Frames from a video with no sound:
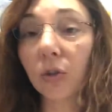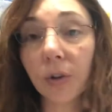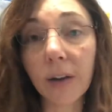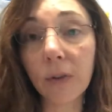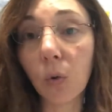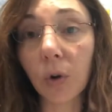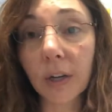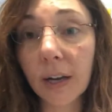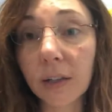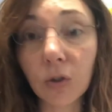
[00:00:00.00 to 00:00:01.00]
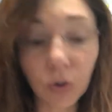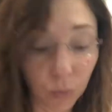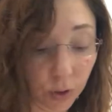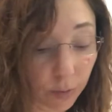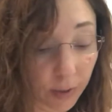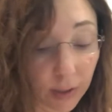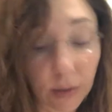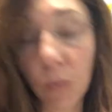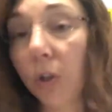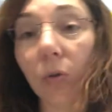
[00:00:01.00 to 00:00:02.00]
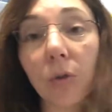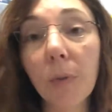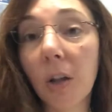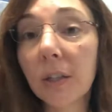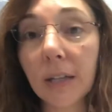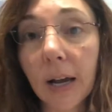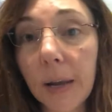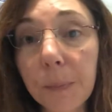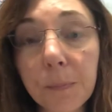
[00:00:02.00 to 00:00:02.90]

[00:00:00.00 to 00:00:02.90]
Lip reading: graphic organizers work because we use them all the time.